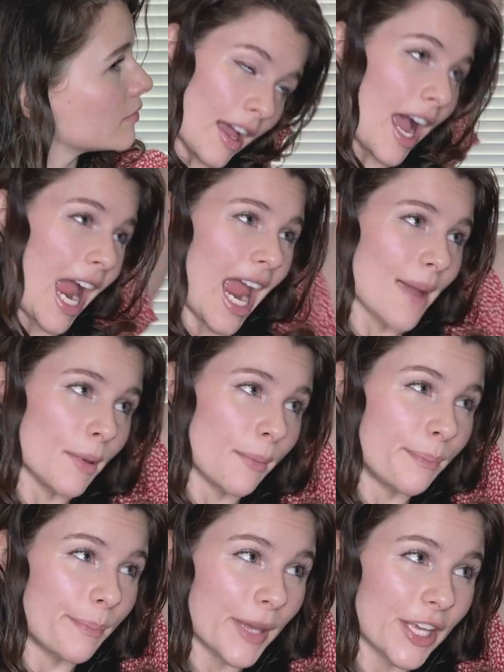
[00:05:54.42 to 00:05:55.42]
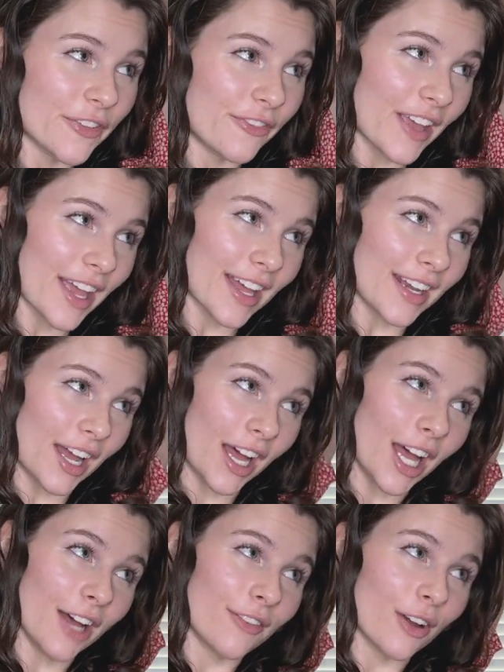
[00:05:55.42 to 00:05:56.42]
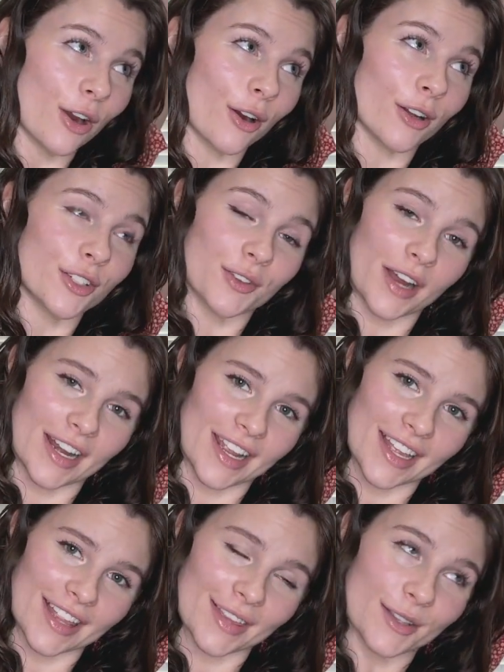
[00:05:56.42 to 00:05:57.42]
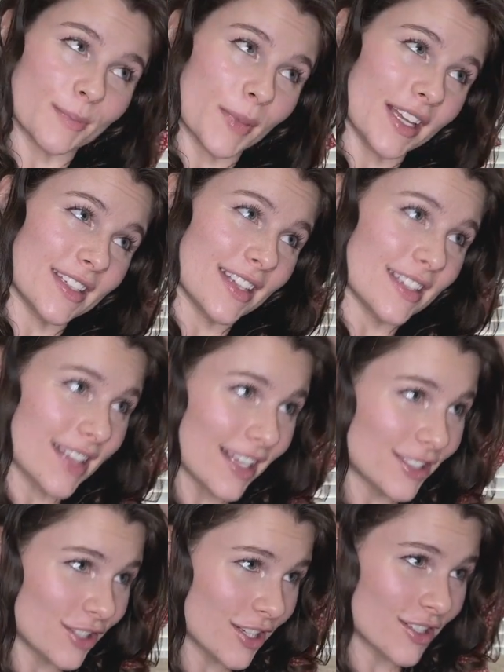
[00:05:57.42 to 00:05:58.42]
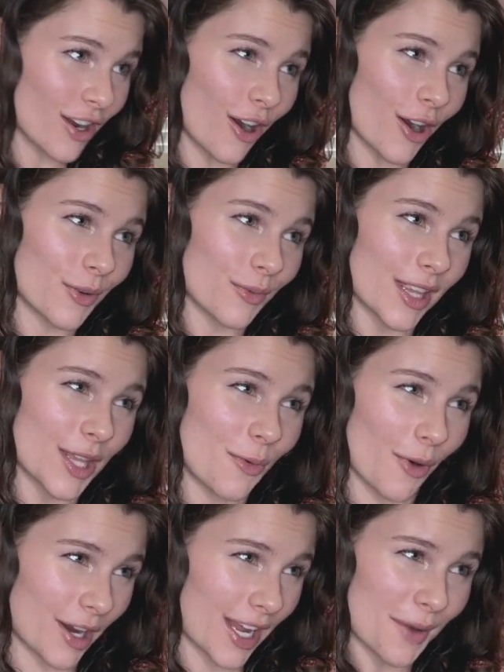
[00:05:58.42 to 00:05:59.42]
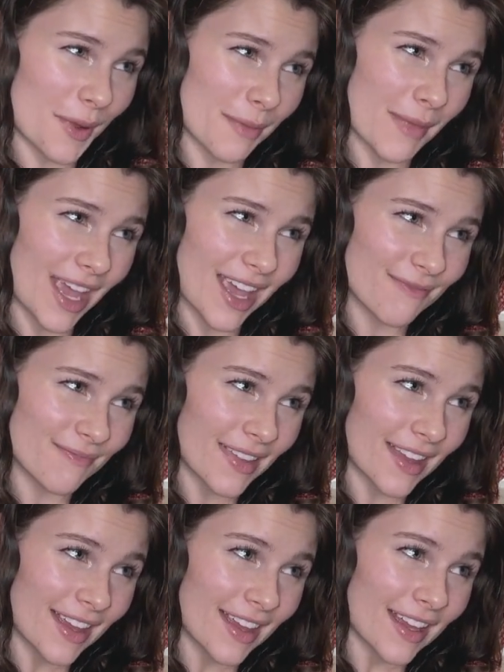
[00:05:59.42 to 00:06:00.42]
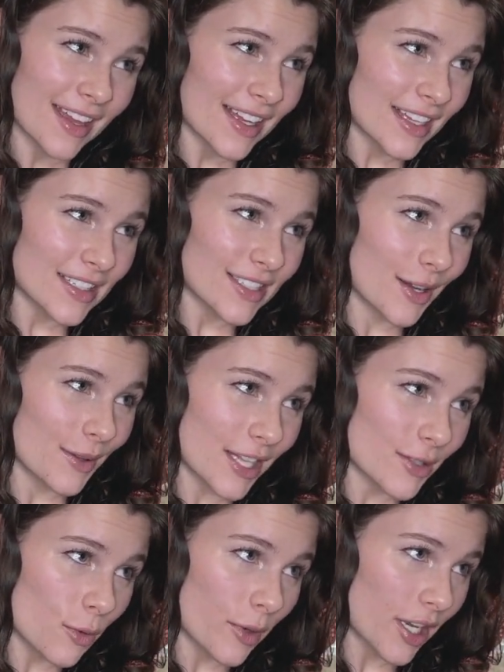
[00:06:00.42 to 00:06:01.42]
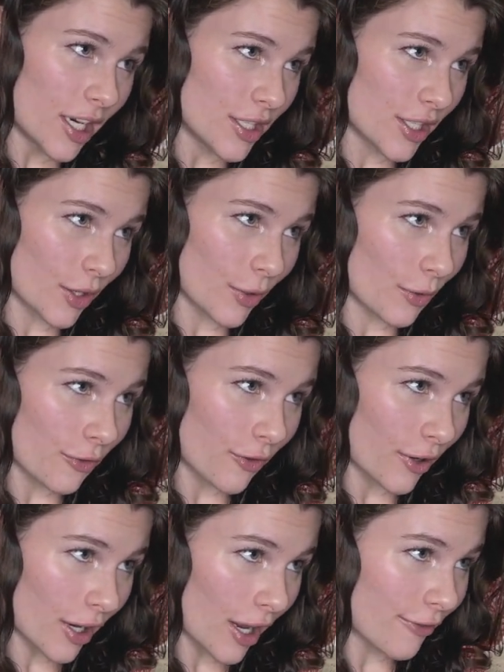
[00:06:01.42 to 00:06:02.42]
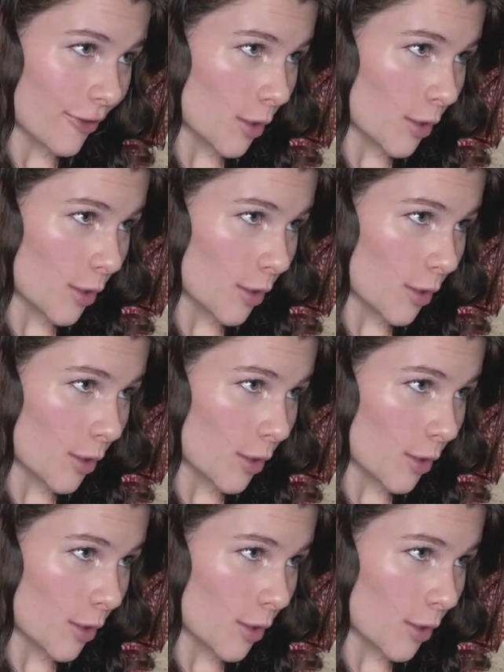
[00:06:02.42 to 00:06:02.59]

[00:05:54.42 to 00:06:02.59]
I'm a big fan of curl training those pieces that just aren't really working with me. So that's what we're gonna do for a few